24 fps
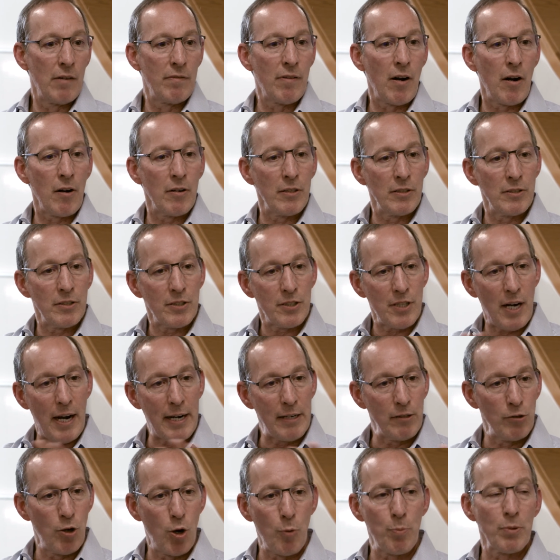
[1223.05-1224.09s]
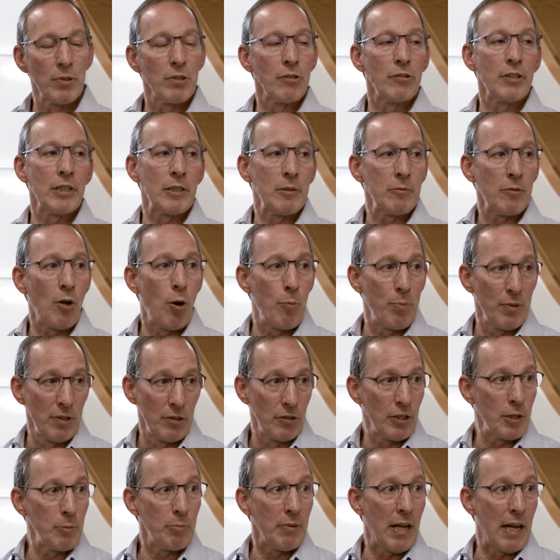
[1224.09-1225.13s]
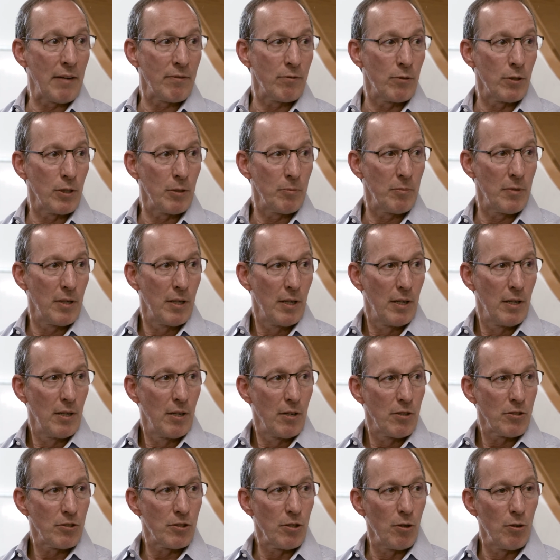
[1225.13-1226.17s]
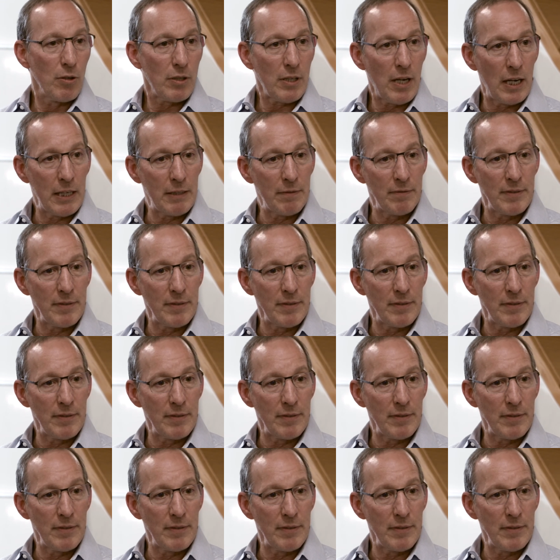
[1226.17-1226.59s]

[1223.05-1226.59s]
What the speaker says: of our entire open learning platform. So it